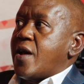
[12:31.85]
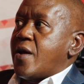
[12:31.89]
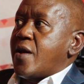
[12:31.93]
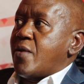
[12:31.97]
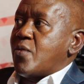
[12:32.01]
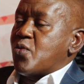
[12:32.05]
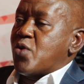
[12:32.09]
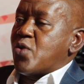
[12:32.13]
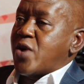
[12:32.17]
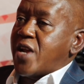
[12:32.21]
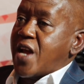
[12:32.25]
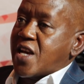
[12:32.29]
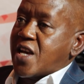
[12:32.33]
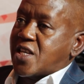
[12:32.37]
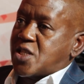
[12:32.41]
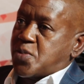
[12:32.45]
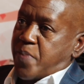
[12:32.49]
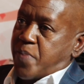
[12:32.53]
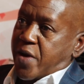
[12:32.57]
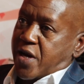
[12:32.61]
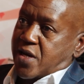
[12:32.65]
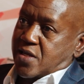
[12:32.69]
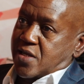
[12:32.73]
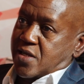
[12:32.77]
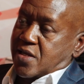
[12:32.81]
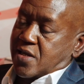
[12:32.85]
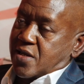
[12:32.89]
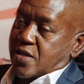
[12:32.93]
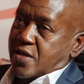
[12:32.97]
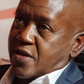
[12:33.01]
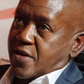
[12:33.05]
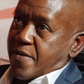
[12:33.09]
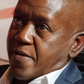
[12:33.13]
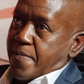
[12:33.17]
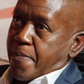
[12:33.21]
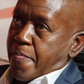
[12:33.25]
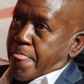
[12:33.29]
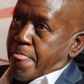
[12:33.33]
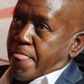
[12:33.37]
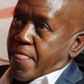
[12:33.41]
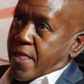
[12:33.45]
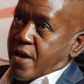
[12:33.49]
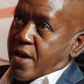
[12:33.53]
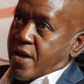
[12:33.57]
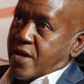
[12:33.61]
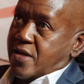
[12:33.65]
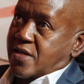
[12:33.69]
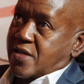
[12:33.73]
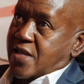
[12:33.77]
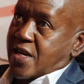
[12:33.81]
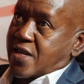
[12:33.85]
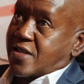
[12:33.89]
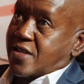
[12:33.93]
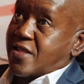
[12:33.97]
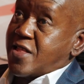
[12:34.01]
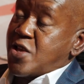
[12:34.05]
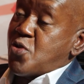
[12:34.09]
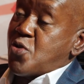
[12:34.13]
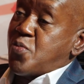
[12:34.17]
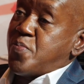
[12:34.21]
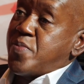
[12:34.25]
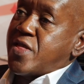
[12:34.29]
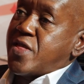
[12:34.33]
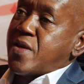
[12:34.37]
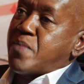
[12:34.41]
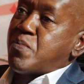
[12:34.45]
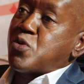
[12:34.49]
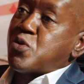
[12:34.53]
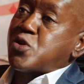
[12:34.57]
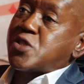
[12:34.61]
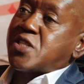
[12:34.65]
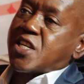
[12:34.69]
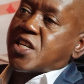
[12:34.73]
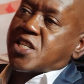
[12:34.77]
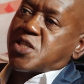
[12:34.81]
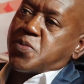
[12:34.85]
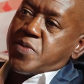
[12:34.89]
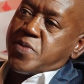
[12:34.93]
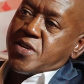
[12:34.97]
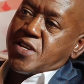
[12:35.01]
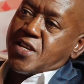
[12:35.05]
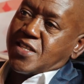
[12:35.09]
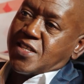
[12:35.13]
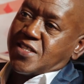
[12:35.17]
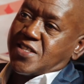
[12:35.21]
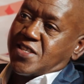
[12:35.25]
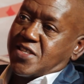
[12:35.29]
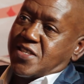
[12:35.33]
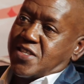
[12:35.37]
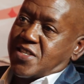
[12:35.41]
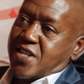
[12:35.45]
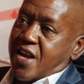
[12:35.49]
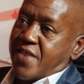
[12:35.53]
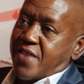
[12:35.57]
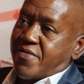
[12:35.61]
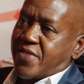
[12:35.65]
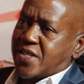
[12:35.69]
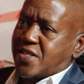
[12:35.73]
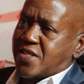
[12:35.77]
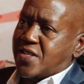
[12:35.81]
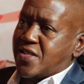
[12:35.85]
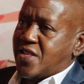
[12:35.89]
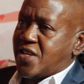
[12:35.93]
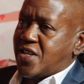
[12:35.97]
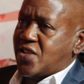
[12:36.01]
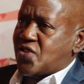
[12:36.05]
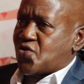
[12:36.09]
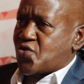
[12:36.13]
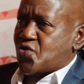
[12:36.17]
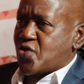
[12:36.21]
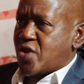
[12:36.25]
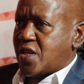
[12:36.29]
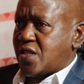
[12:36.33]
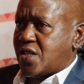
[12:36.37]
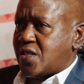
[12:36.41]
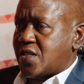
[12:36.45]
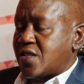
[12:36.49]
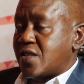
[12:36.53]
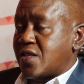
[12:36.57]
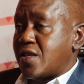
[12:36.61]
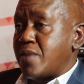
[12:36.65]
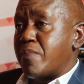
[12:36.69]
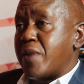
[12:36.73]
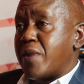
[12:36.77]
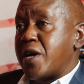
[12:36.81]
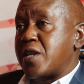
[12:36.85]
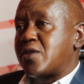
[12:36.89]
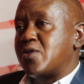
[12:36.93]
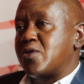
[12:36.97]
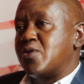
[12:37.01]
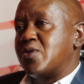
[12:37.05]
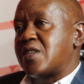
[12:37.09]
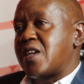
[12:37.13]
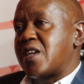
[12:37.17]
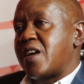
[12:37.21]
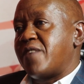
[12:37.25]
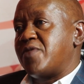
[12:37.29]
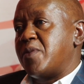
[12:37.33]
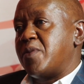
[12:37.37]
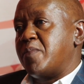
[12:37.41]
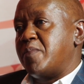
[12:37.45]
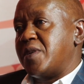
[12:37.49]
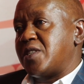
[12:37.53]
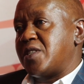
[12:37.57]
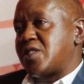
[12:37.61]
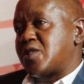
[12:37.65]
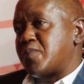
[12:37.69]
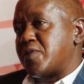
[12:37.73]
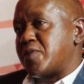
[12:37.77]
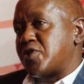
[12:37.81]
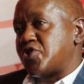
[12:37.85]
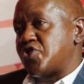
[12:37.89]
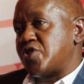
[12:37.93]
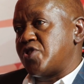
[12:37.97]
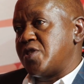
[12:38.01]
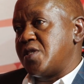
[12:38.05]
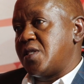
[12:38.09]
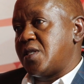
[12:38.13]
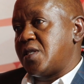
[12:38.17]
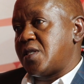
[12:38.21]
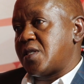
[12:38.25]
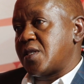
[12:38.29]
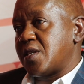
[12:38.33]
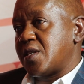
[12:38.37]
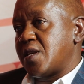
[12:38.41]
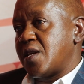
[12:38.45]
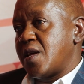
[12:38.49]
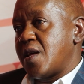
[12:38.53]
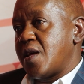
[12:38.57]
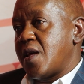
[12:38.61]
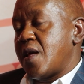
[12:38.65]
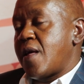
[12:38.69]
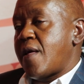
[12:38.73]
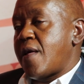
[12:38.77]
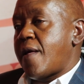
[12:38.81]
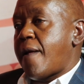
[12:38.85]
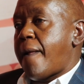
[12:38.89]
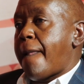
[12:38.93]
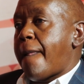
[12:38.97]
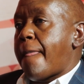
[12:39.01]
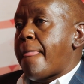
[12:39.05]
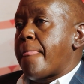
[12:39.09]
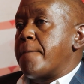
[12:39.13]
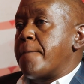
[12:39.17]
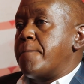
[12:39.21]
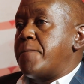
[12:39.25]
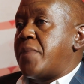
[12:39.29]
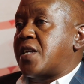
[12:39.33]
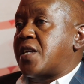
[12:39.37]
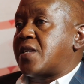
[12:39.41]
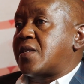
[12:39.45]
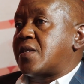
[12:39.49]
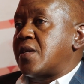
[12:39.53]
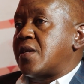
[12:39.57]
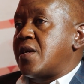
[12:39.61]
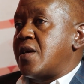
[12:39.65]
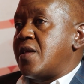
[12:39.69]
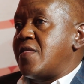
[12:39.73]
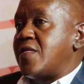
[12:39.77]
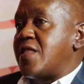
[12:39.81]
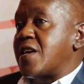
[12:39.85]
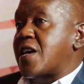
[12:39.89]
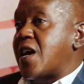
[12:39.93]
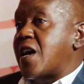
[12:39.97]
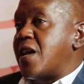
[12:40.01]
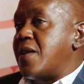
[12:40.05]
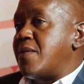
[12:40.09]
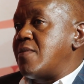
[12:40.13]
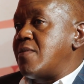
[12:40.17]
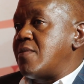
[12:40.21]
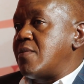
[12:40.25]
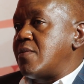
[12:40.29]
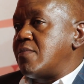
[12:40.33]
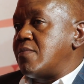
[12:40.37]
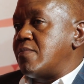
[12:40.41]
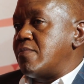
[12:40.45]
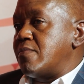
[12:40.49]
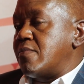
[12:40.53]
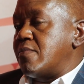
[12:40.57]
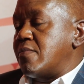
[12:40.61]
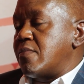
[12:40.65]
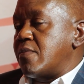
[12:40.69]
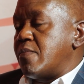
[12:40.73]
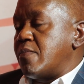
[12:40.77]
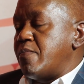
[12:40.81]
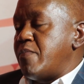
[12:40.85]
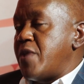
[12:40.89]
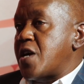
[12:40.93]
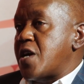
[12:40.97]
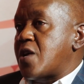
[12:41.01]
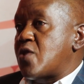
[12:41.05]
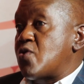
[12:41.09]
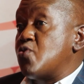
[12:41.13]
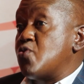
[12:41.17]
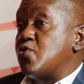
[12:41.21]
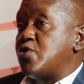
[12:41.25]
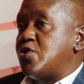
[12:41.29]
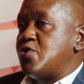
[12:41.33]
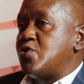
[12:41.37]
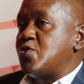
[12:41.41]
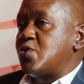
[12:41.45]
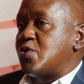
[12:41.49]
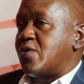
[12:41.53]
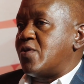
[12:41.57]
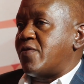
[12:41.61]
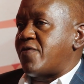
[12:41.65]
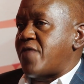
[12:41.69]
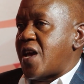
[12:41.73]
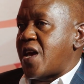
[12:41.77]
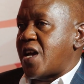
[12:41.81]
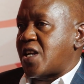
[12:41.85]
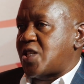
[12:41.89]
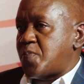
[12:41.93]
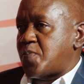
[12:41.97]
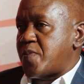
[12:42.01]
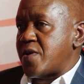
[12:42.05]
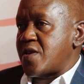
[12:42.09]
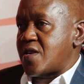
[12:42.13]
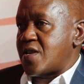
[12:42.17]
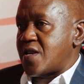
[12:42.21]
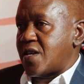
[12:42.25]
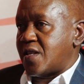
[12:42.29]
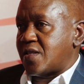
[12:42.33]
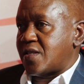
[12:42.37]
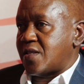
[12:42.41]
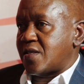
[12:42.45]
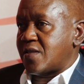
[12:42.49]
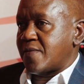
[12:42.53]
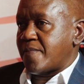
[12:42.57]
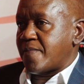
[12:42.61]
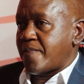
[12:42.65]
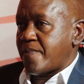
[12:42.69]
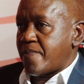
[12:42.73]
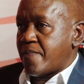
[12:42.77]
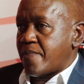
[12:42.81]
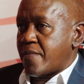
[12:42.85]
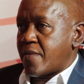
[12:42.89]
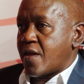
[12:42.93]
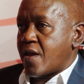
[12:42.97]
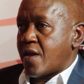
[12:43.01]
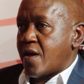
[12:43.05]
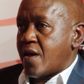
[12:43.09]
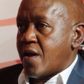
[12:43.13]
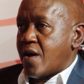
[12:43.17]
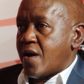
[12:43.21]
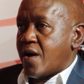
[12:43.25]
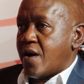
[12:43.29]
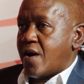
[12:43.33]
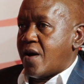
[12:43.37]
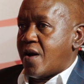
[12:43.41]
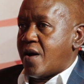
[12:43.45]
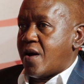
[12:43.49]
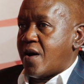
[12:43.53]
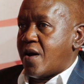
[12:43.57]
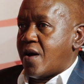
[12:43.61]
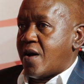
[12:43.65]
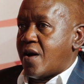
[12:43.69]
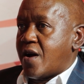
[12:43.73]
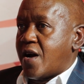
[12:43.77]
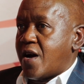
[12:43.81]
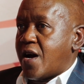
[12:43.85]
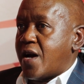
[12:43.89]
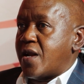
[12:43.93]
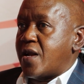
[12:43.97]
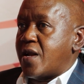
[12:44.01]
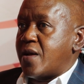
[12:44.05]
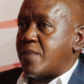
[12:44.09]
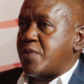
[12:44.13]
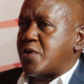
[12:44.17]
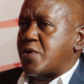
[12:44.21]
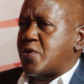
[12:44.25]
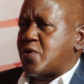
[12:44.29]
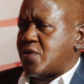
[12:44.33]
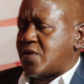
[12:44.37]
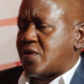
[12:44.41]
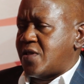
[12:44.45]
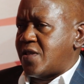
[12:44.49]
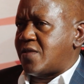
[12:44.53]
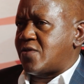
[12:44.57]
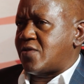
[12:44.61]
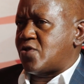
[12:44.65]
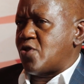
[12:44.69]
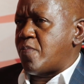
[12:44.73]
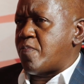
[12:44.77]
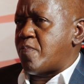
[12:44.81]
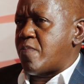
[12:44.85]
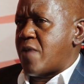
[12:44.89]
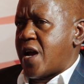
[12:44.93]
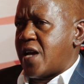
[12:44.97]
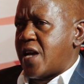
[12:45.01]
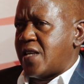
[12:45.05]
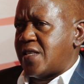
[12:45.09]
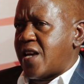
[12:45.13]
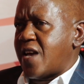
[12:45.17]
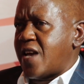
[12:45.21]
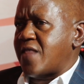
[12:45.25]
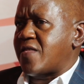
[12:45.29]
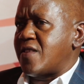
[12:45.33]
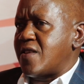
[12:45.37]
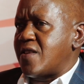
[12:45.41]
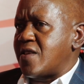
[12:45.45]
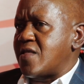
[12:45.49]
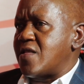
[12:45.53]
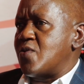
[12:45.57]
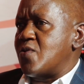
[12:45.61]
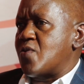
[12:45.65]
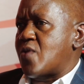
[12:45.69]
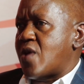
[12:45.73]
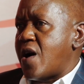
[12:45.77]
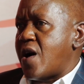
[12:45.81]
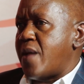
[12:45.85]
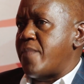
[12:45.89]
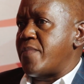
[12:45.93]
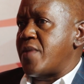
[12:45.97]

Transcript: what I expect is that they will be the most experienced drivers in this race. They might not have the best machines, but they can make good use of their experience. Because the top guys, I think they will come